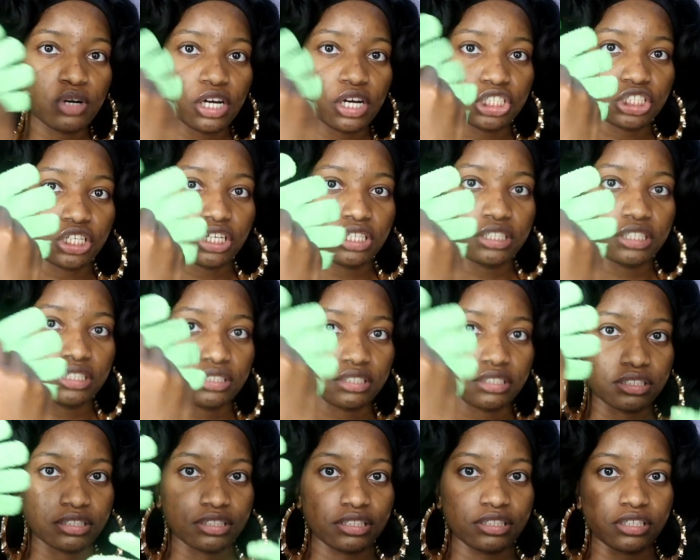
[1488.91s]
wash
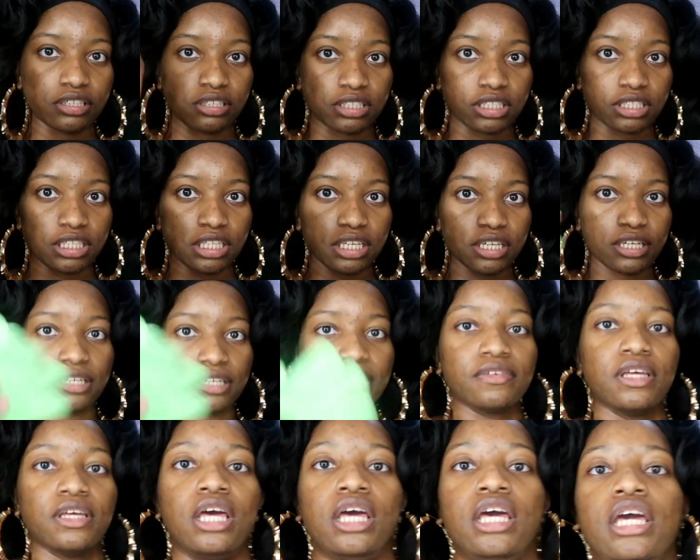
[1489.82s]
on, on the
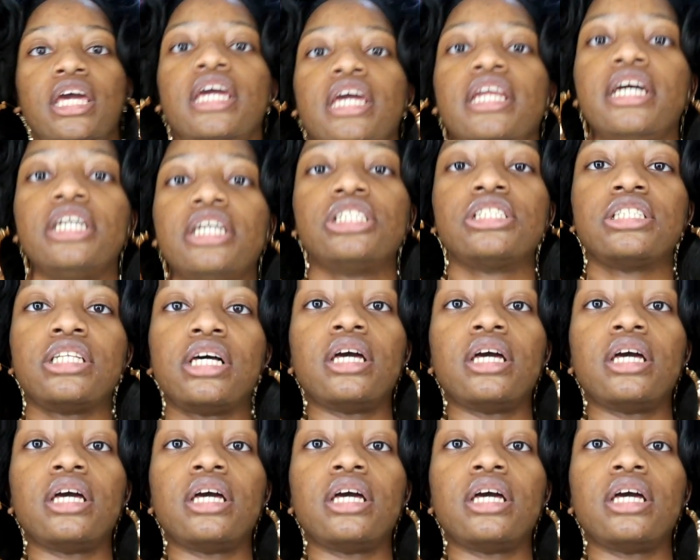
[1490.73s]
glove and I just